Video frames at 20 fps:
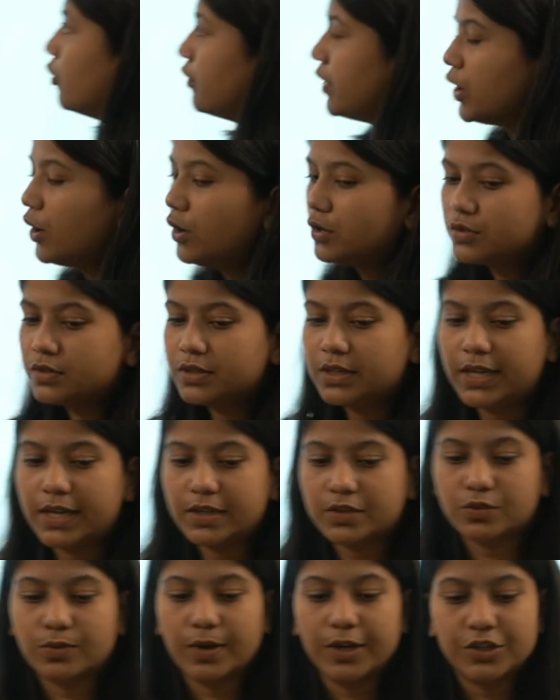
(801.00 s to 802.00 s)
Moving on to the
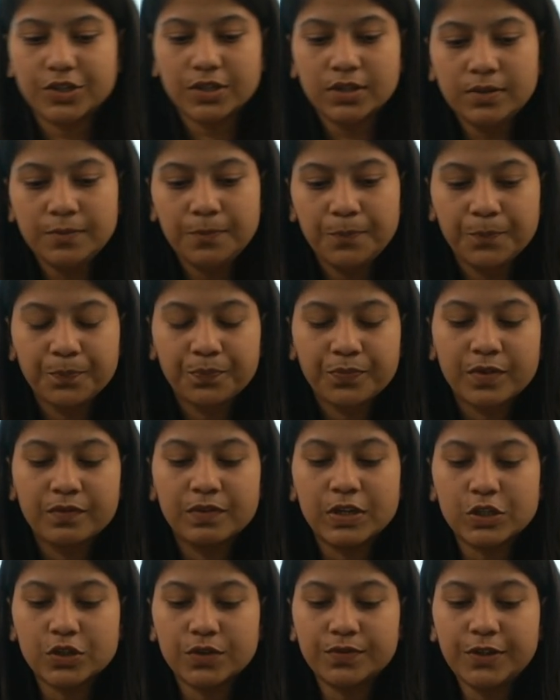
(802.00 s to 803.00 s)
next question.
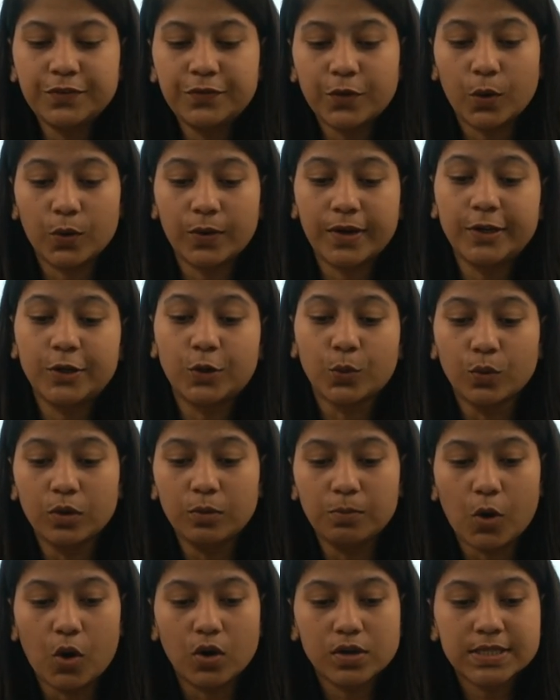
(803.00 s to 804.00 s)
Which of the following
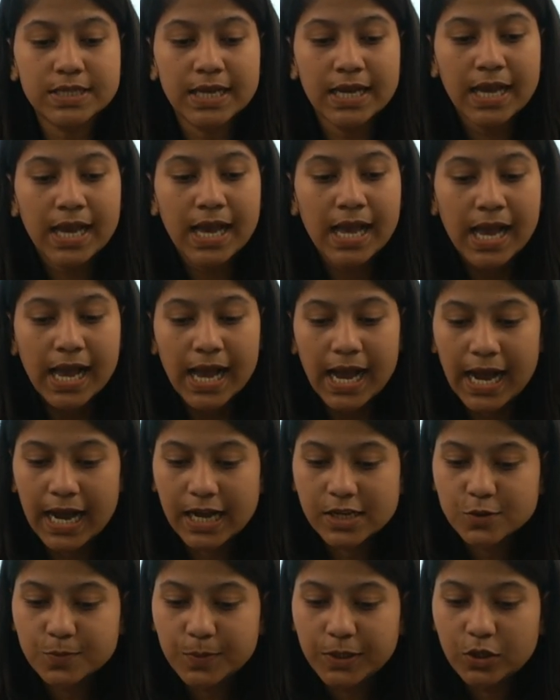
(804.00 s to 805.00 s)
toolbox
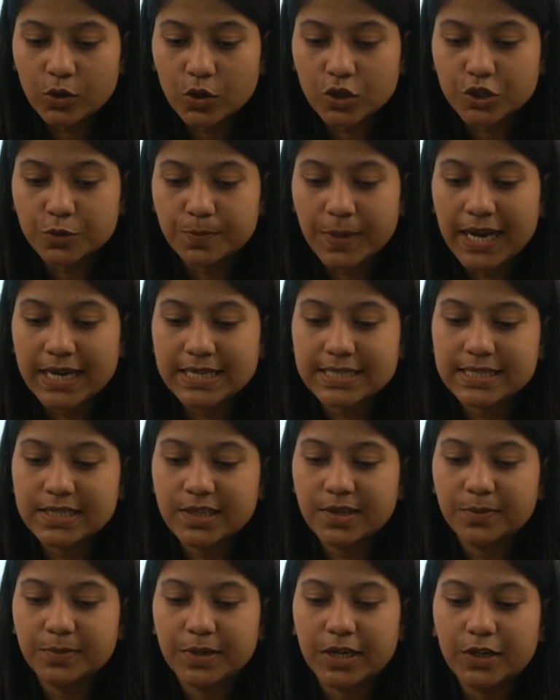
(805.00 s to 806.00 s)
has been launched by
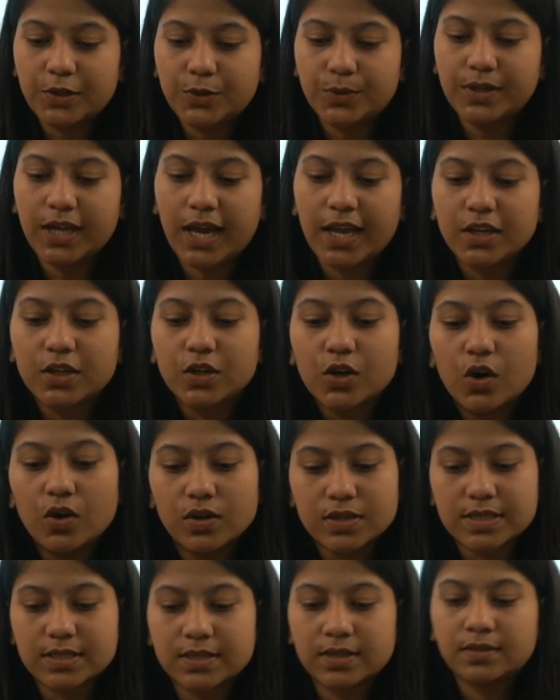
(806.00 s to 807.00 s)
ICMR to
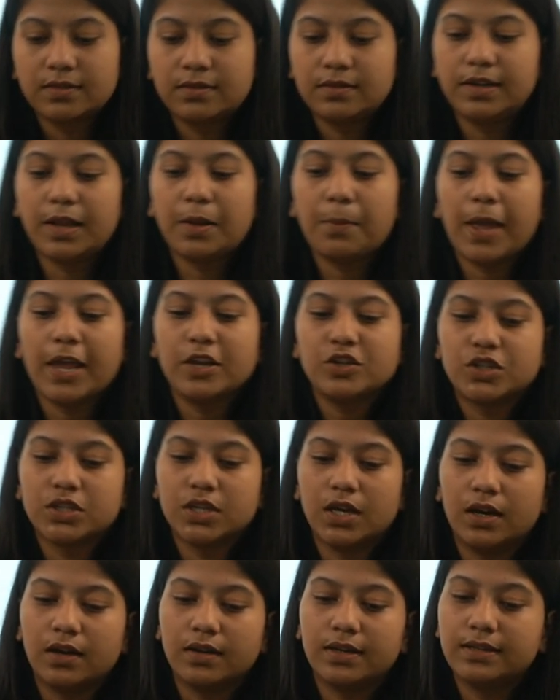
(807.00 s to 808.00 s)
diagnose
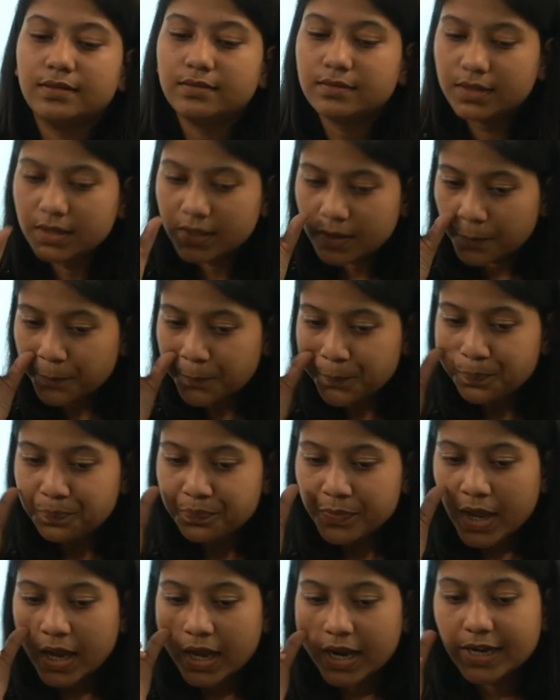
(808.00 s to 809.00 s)
dementia in the
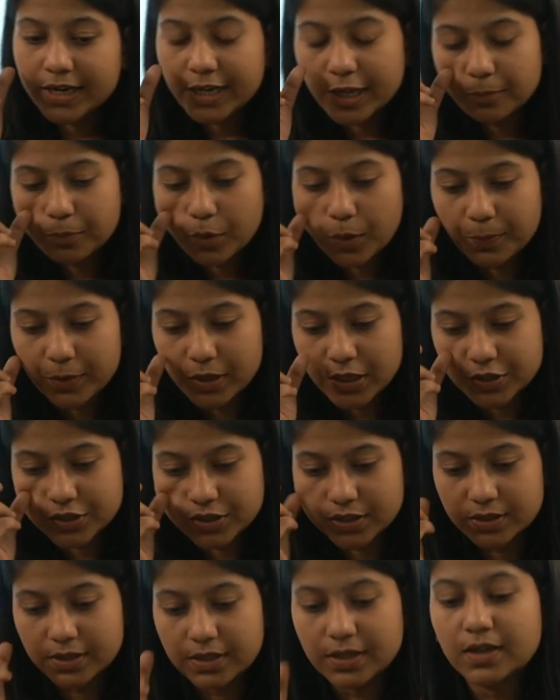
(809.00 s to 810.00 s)
Indian
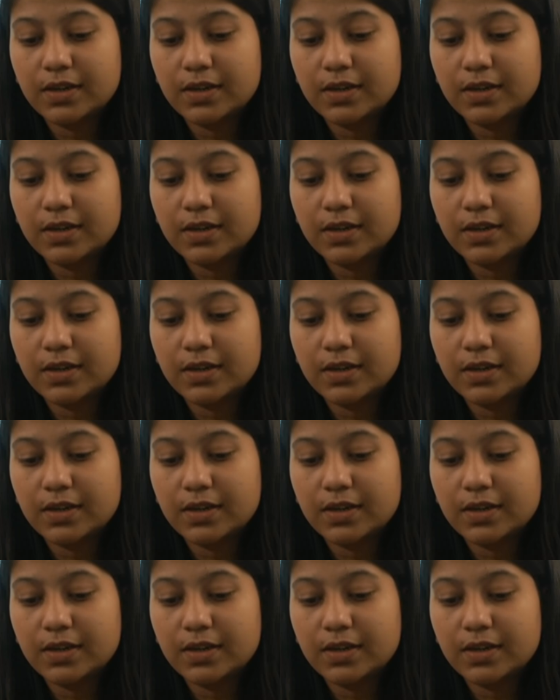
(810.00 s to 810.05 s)
population?